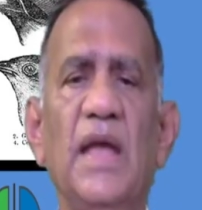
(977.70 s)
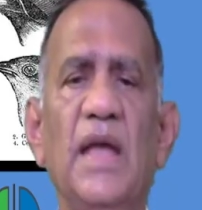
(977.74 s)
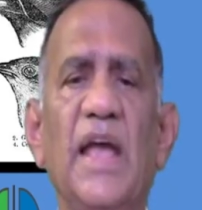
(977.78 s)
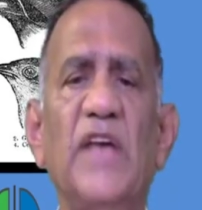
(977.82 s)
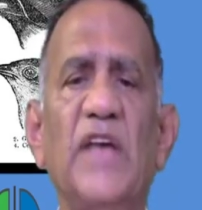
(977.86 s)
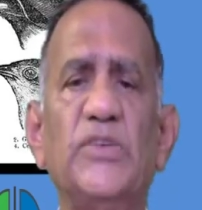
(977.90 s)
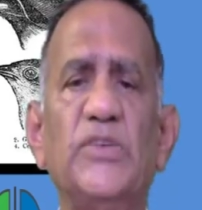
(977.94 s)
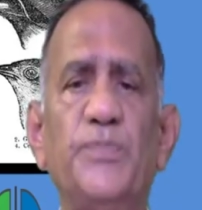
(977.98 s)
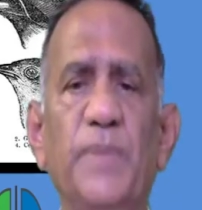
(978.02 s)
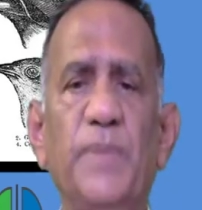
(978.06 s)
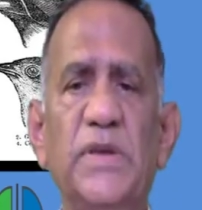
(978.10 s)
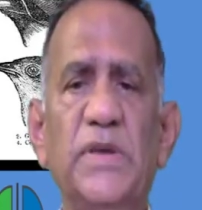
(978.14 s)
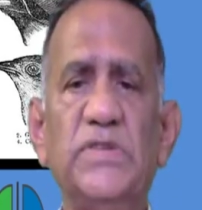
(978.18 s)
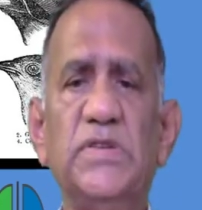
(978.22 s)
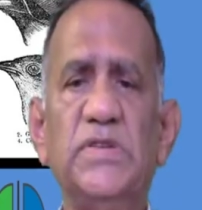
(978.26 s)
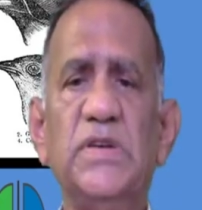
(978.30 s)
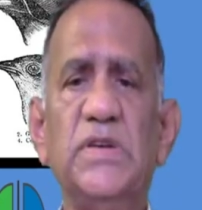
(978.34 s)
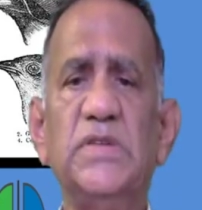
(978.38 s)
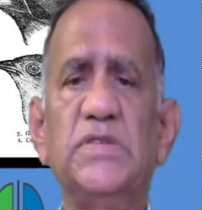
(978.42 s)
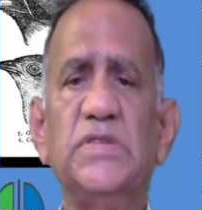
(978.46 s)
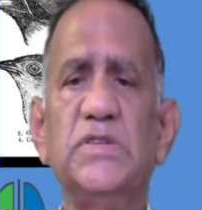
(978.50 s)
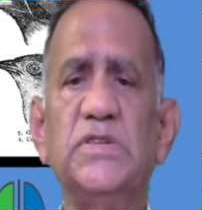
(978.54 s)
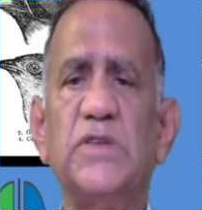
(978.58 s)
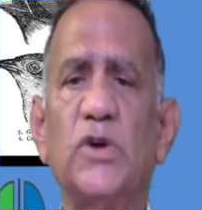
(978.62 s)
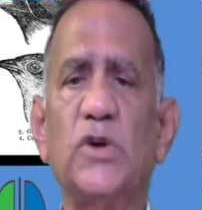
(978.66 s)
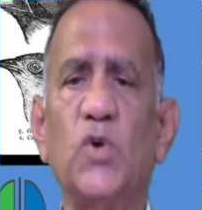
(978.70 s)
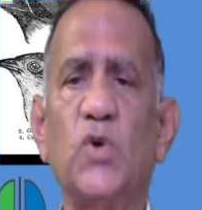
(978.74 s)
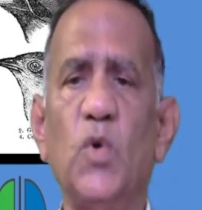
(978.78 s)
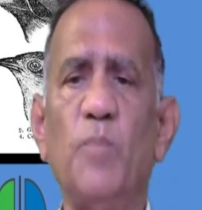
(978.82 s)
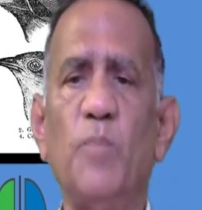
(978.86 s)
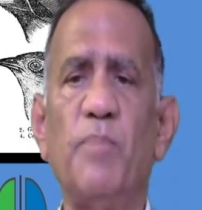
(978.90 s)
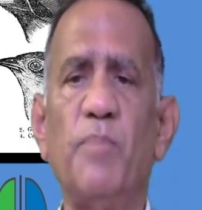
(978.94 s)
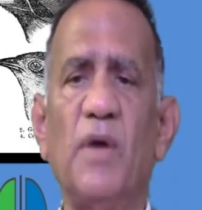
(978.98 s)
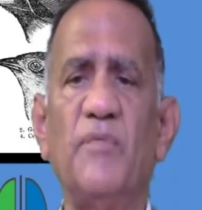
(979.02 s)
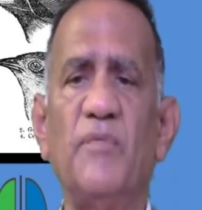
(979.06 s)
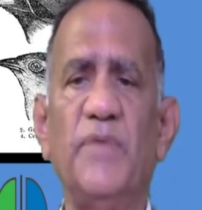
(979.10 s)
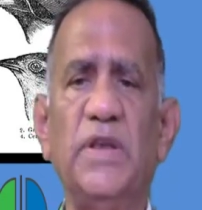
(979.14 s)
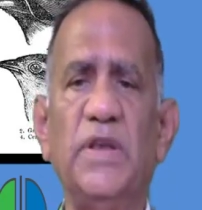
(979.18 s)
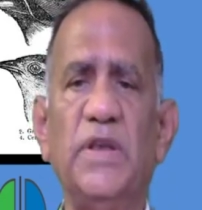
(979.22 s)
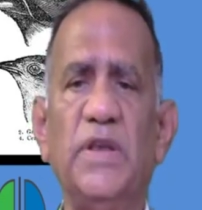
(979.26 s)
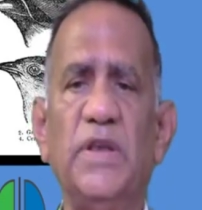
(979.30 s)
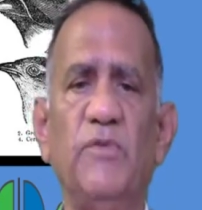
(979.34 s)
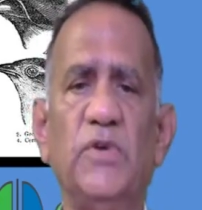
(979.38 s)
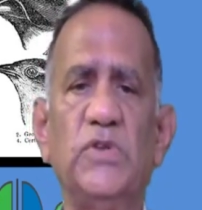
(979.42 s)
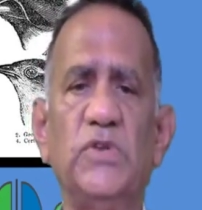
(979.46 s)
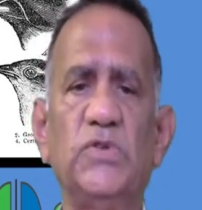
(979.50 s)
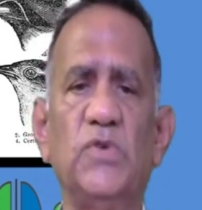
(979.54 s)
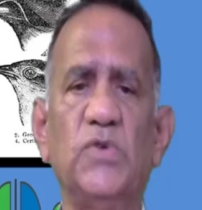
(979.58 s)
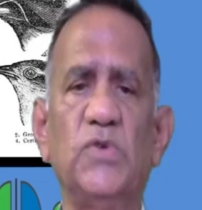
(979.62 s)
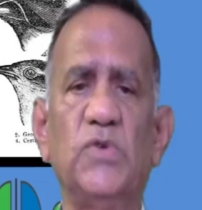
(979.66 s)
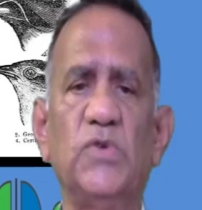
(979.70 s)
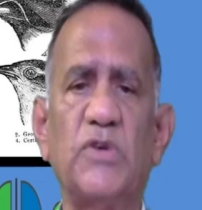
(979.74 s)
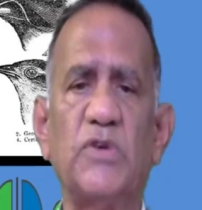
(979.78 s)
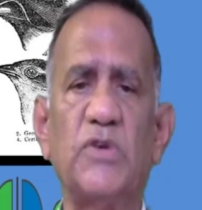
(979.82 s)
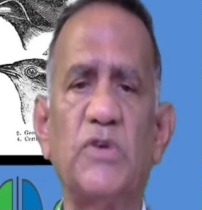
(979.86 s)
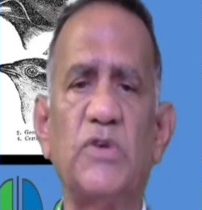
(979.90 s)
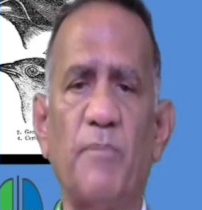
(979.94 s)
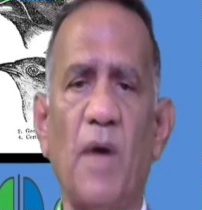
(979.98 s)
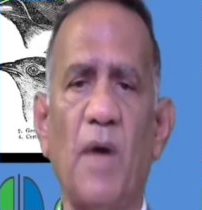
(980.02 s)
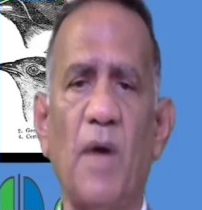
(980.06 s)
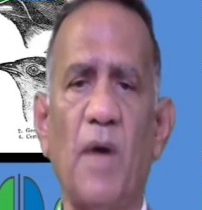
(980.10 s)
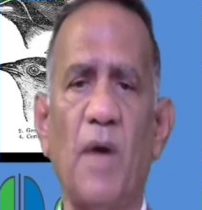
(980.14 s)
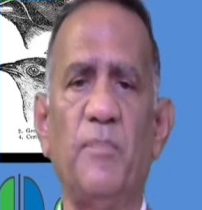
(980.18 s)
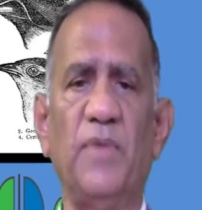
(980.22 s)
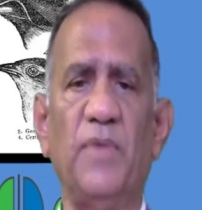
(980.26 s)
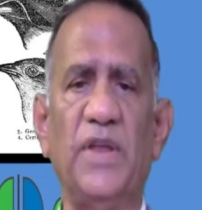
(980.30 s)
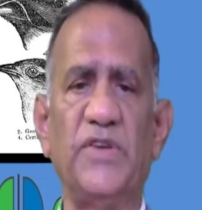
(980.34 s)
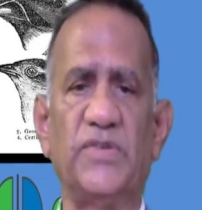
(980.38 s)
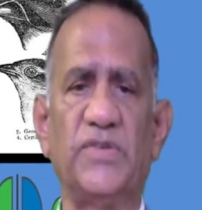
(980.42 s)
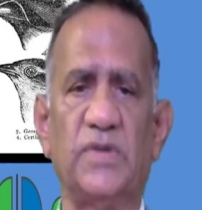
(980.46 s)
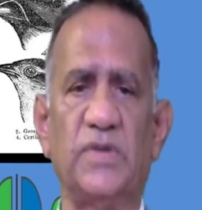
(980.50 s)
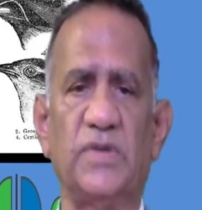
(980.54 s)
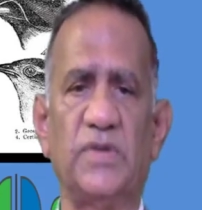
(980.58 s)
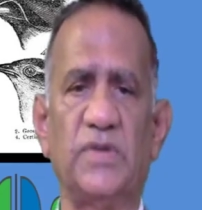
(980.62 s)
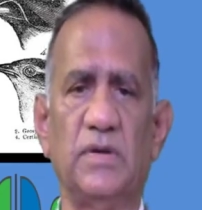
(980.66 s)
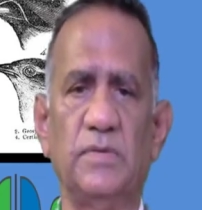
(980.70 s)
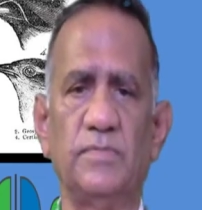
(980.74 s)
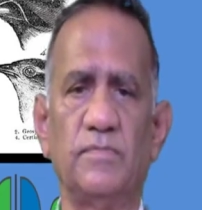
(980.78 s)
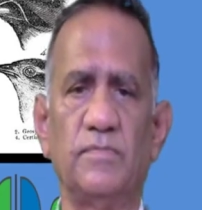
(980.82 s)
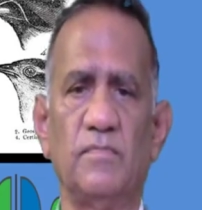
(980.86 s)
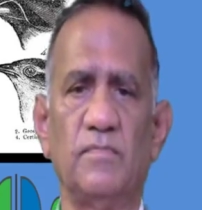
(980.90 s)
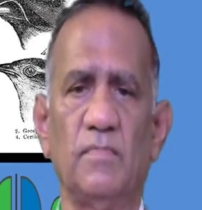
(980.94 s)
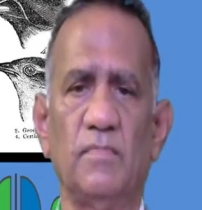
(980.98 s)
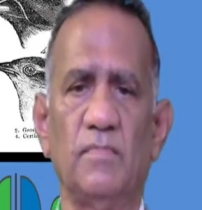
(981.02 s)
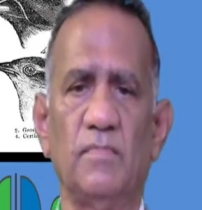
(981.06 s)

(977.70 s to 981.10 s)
A species is a group of individuals of a population,